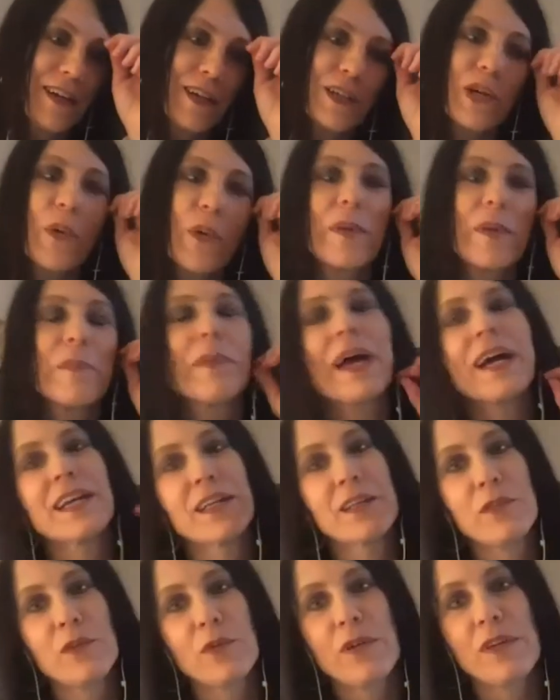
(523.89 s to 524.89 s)
going back
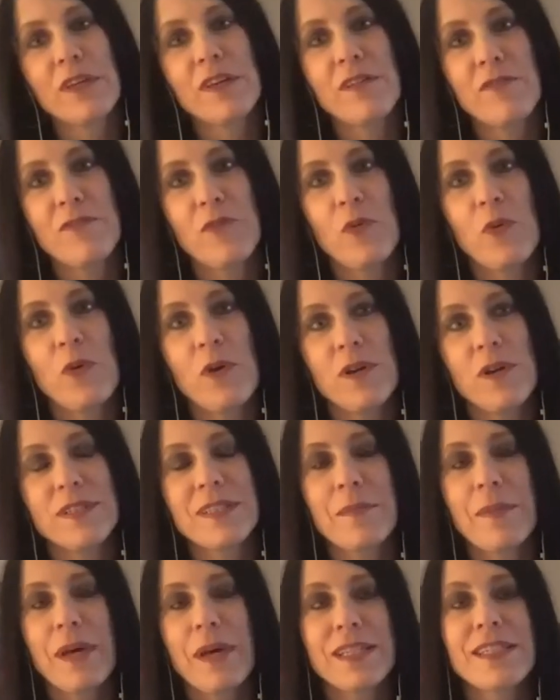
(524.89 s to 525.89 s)
and looking for
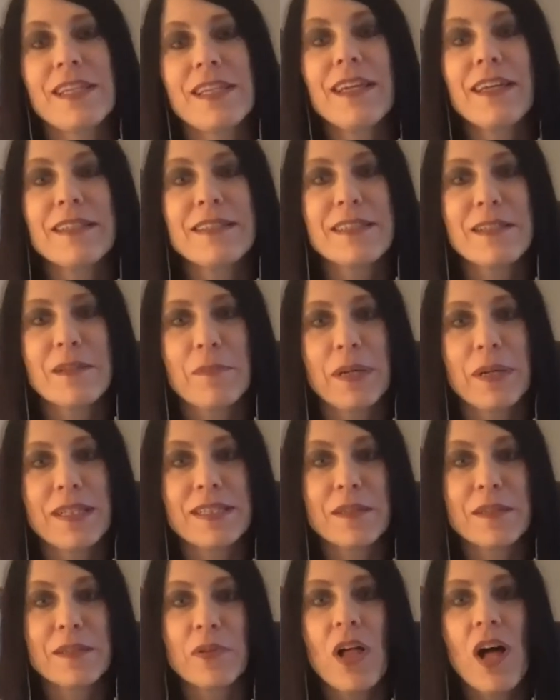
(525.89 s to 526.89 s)
some ideas in the
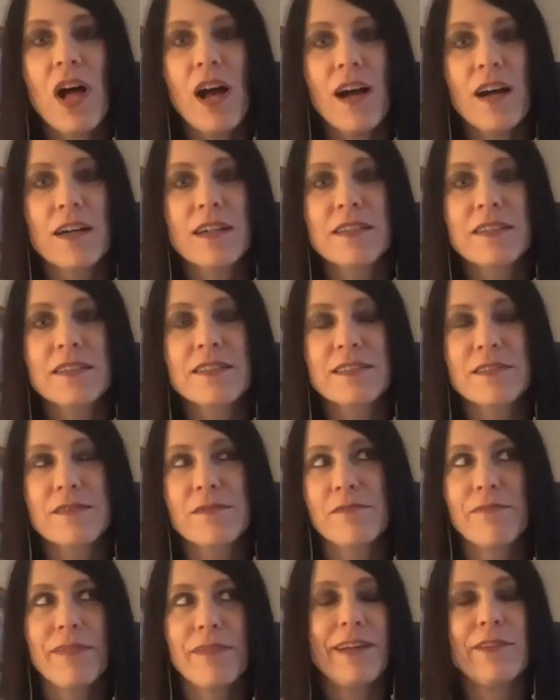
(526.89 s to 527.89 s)
Buncee blogs
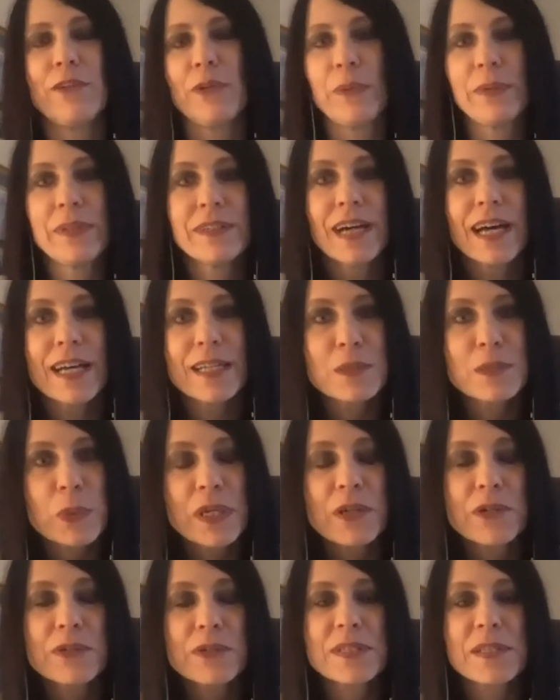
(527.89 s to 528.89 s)
I don't know, in the last
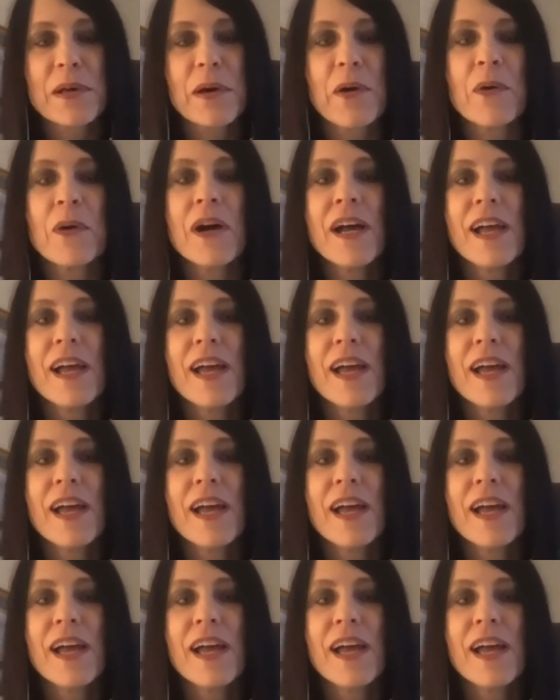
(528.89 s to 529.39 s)
week or so.